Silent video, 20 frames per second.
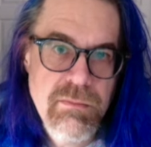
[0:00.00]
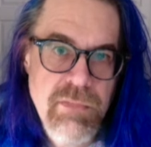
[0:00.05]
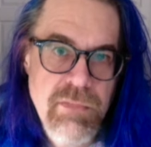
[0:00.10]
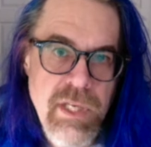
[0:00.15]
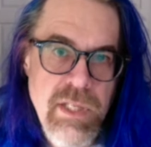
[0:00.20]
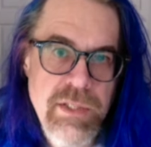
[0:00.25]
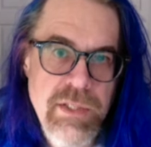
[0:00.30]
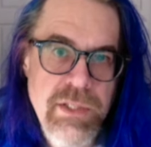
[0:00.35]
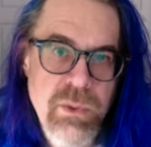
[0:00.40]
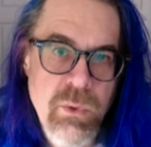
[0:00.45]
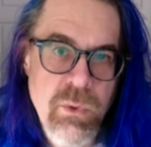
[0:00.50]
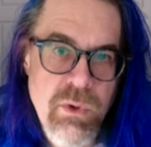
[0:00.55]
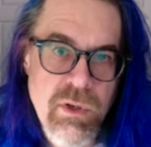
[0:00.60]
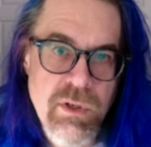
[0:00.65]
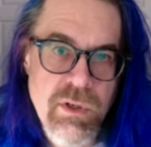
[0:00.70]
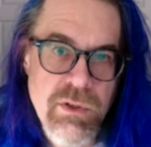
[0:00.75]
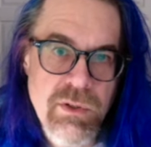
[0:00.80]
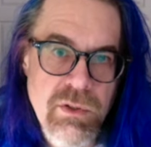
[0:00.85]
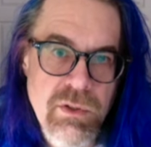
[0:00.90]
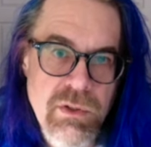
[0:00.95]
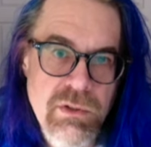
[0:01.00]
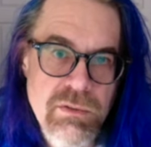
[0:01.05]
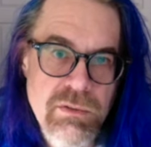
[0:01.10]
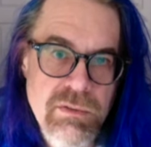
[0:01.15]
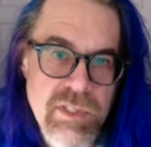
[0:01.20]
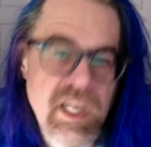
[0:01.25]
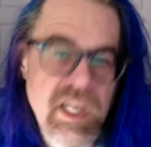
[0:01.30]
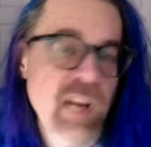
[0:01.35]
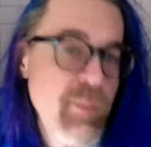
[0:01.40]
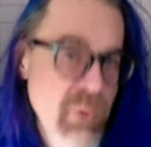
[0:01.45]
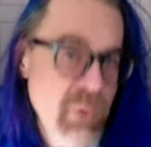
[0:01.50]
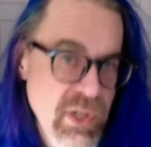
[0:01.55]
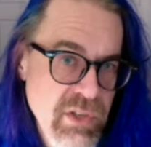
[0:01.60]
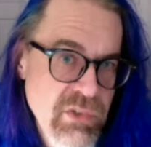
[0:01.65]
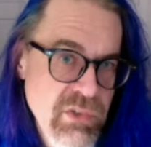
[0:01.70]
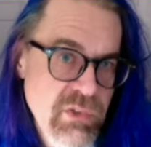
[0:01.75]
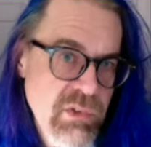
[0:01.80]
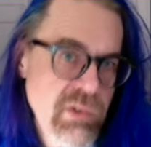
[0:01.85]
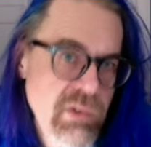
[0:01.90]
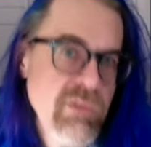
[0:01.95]
And the oracle, kind of
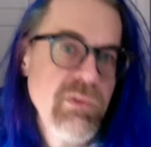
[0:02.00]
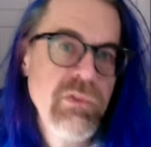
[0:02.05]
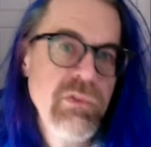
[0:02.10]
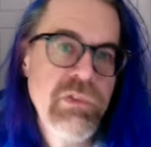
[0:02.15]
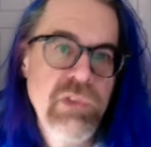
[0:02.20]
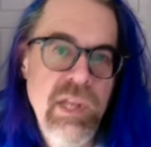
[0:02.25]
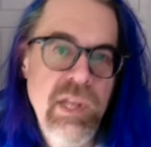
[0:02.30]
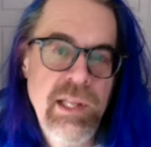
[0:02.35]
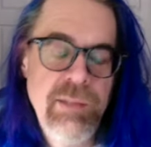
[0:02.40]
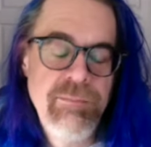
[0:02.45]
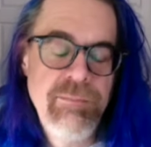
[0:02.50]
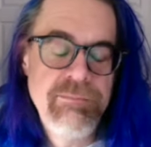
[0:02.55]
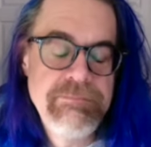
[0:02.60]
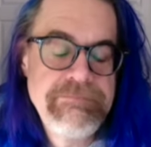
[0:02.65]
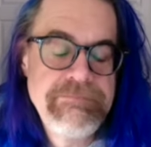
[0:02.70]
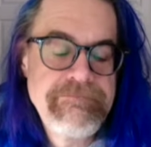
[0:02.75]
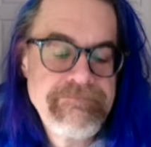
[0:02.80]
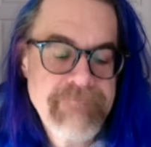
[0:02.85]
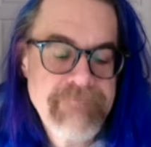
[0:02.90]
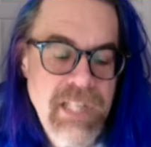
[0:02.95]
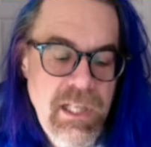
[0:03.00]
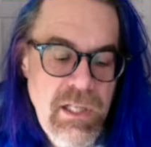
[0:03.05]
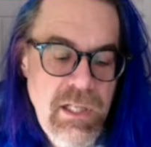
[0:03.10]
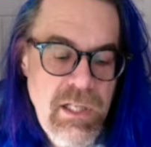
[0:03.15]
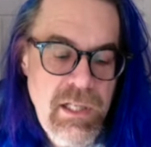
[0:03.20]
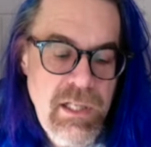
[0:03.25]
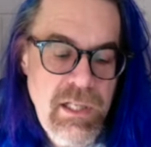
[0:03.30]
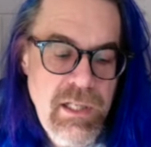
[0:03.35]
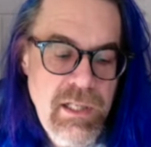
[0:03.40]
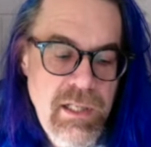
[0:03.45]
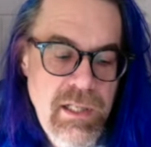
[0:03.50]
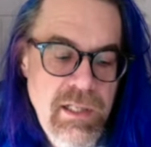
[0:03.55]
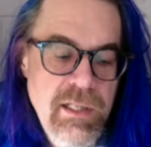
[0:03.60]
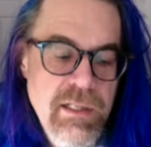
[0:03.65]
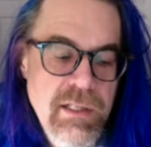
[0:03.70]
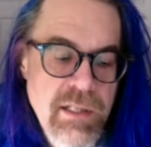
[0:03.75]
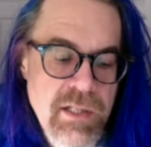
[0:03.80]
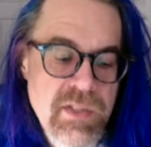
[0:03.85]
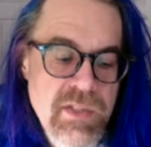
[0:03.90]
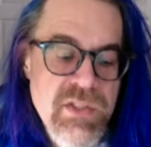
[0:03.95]
priest, said,
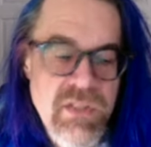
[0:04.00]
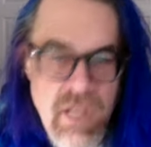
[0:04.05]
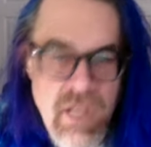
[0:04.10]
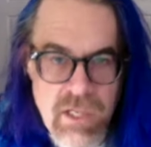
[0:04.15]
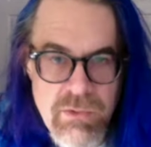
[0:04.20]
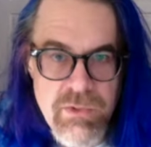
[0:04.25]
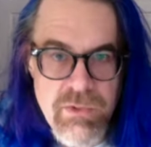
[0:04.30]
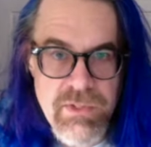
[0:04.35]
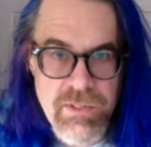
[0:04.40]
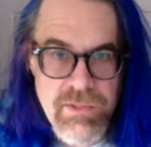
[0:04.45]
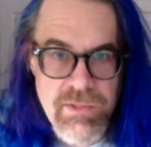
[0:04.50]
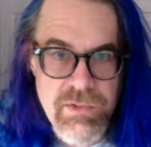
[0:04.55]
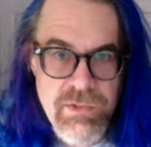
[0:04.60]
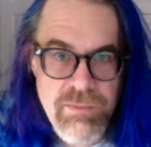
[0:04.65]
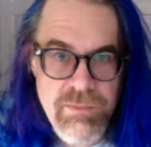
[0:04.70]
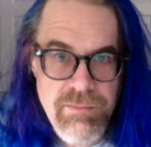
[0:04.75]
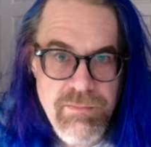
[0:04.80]
"It's Socrates."